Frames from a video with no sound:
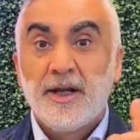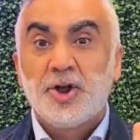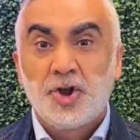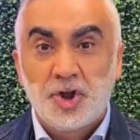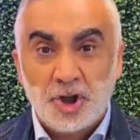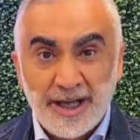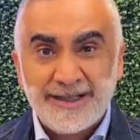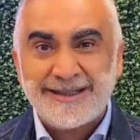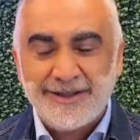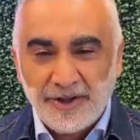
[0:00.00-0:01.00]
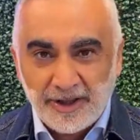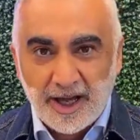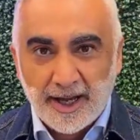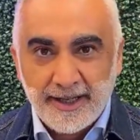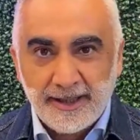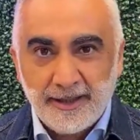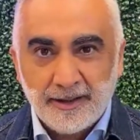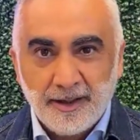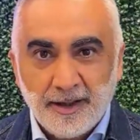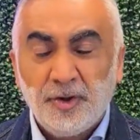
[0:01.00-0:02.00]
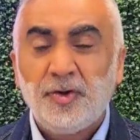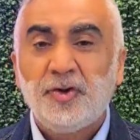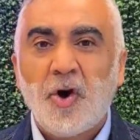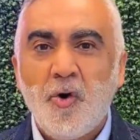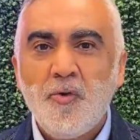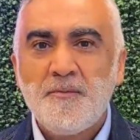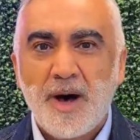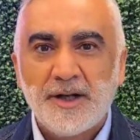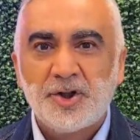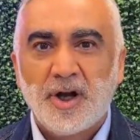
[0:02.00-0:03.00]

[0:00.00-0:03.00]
Just like so much